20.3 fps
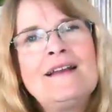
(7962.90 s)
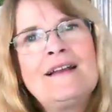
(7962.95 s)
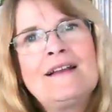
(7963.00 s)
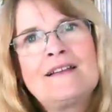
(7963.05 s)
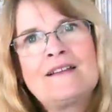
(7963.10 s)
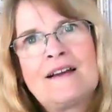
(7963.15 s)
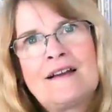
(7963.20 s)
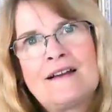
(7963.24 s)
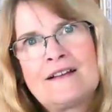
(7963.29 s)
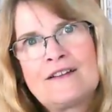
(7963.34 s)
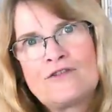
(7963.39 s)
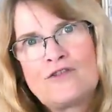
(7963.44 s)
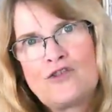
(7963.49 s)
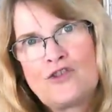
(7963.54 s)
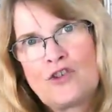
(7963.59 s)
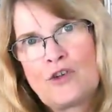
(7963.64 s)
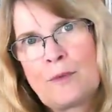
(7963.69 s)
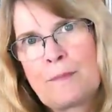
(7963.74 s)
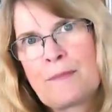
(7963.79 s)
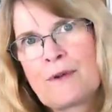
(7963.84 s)
uh,
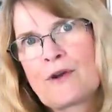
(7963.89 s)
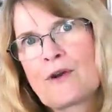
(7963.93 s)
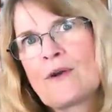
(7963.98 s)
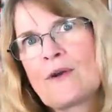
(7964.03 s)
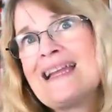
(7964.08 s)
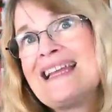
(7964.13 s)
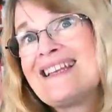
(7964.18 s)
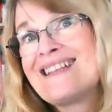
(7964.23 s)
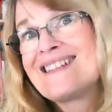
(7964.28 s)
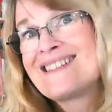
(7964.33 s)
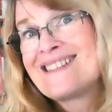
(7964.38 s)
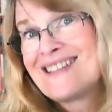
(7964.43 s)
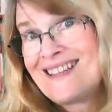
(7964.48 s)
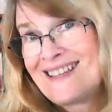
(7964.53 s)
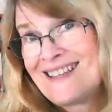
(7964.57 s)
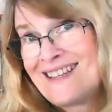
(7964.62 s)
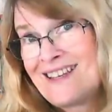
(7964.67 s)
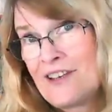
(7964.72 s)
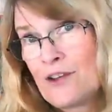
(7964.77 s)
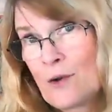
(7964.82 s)
Jupiter is
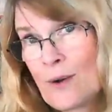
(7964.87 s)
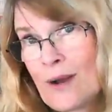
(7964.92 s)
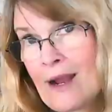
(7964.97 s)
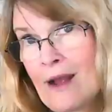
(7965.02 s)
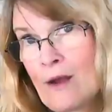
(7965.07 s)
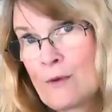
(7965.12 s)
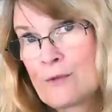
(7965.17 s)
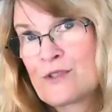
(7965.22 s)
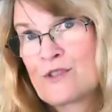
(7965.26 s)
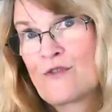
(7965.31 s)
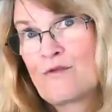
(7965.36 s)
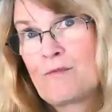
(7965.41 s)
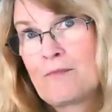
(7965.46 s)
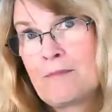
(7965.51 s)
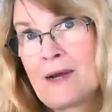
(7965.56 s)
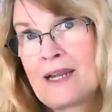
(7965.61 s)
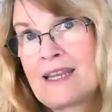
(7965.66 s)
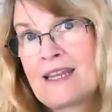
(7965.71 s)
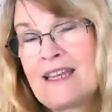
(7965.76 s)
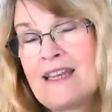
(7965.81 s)
in your house of
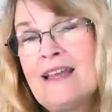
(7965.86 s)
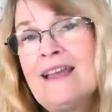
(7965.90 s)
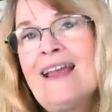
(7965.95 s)
money.